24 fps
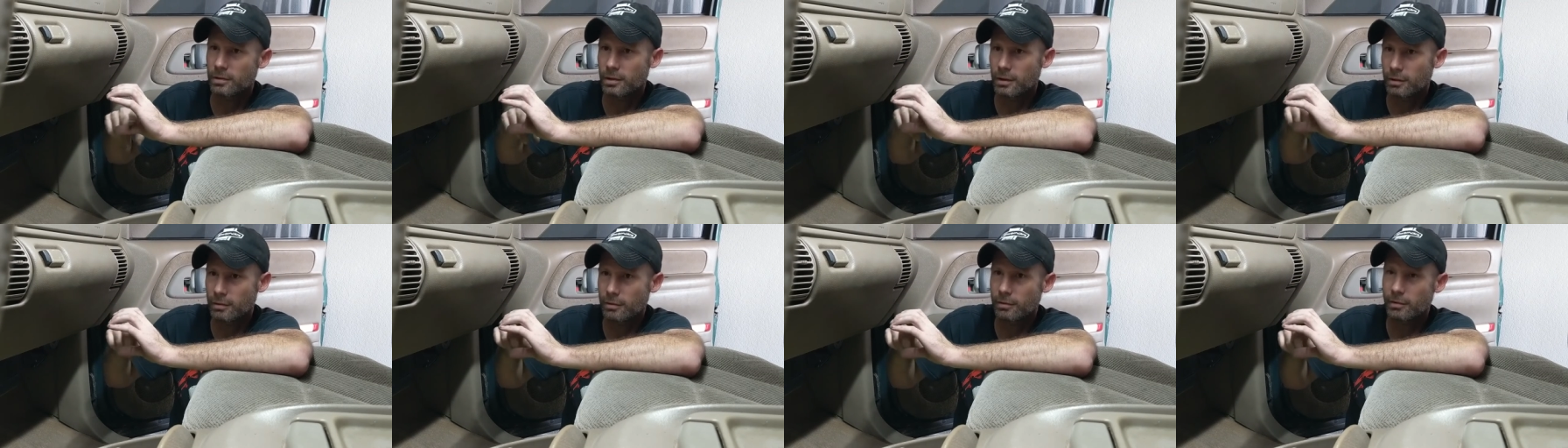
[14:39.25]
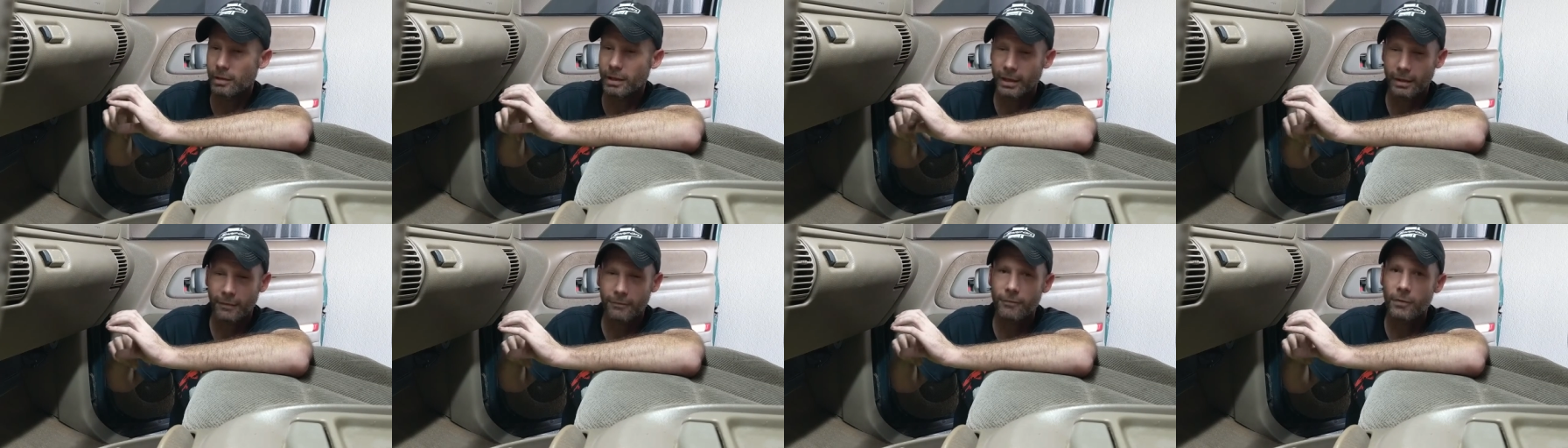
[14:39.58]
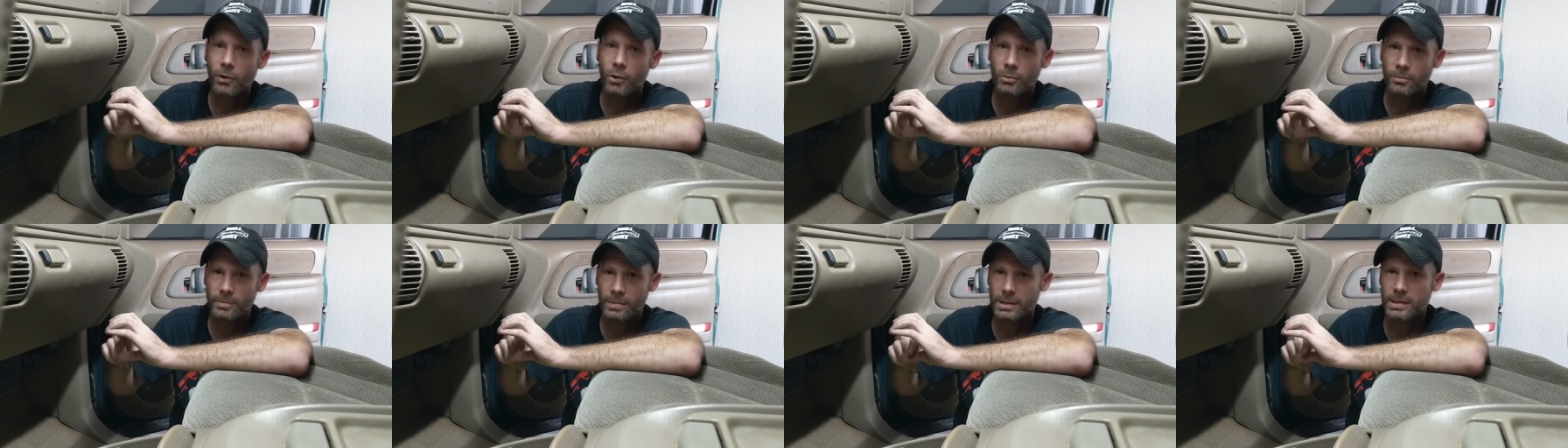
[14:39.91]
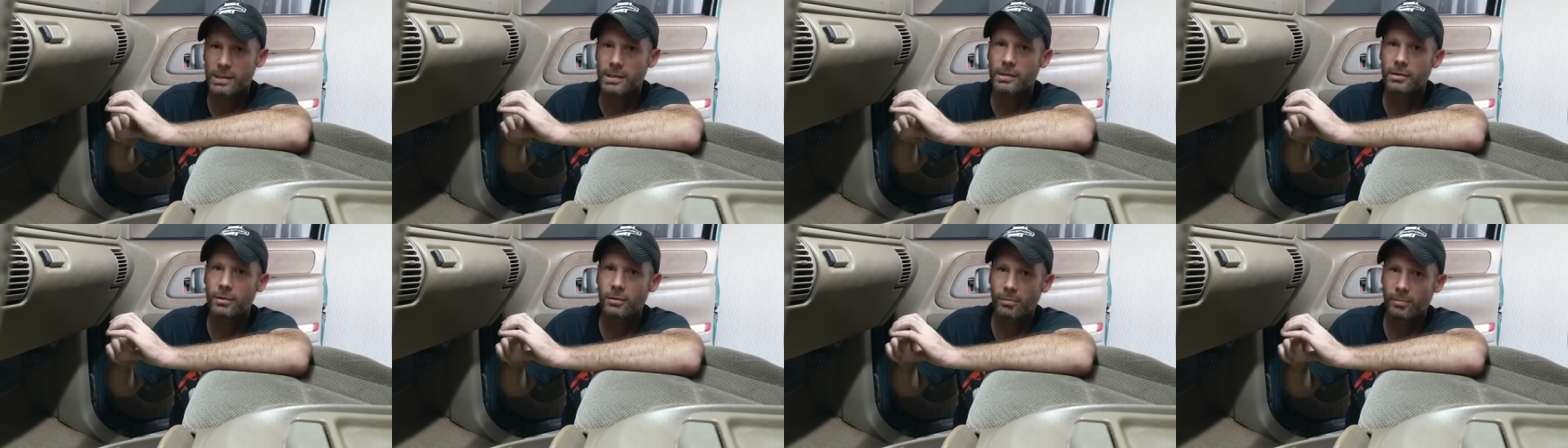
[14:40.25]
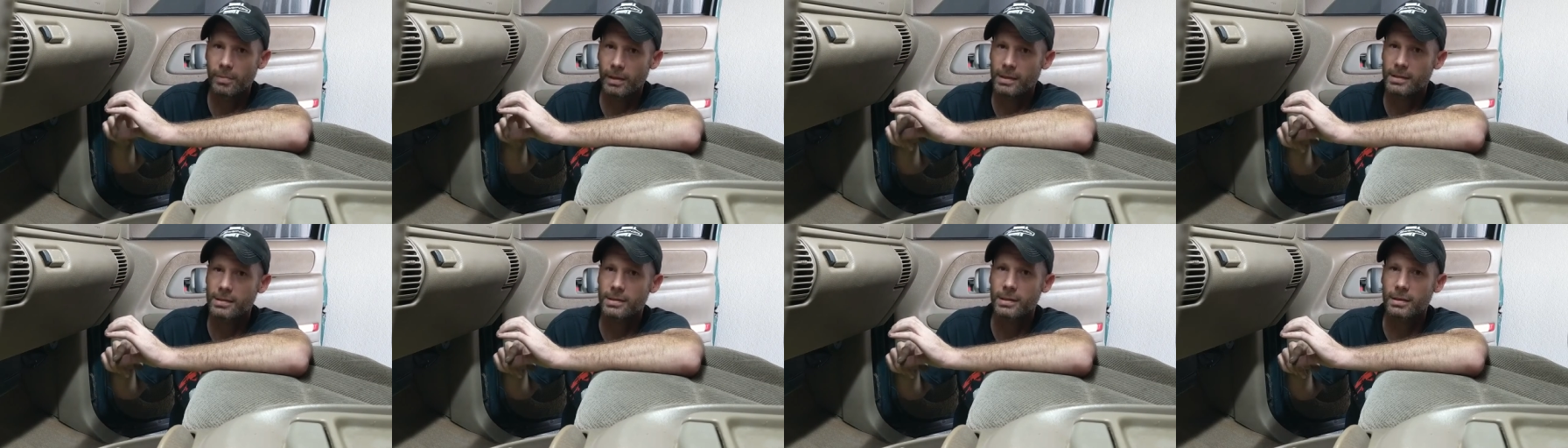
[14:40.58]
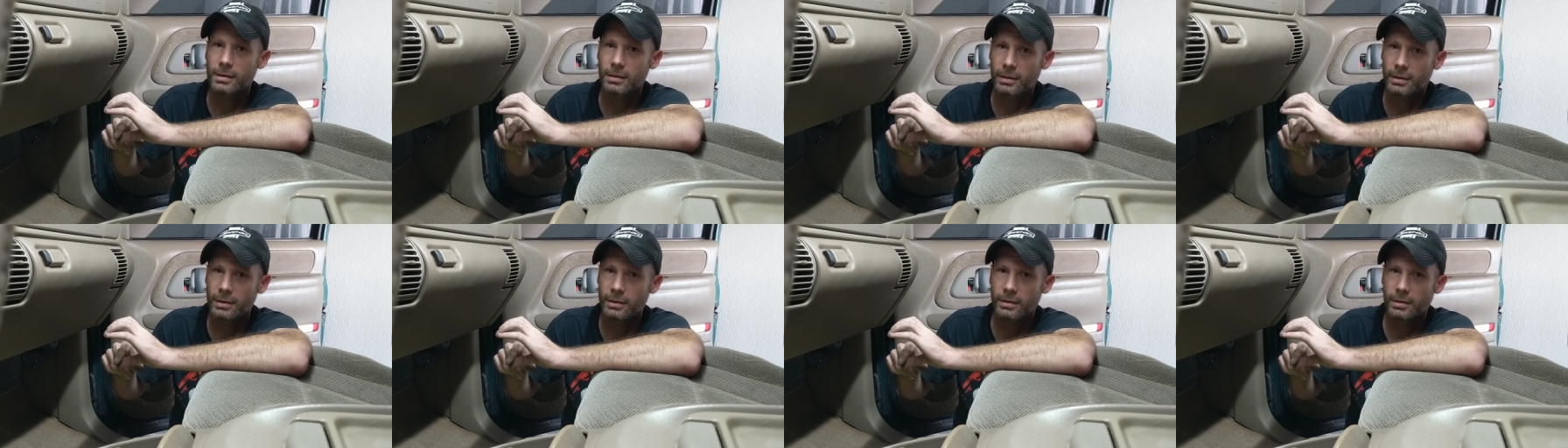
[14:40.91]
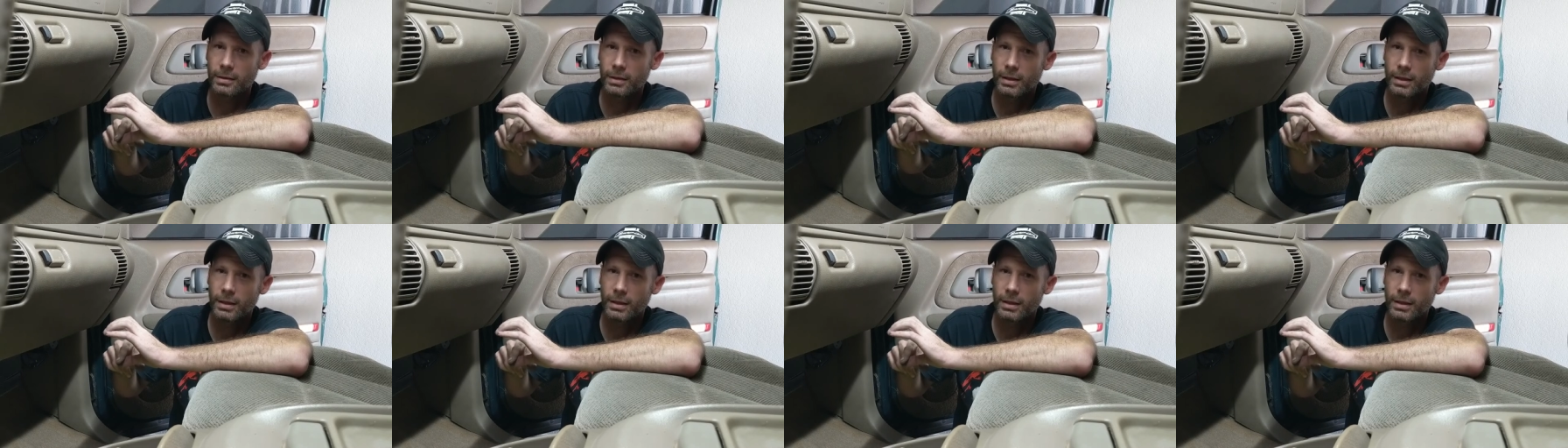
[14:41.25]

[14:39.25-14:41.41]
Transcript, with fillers: uh, like a foam seal basically.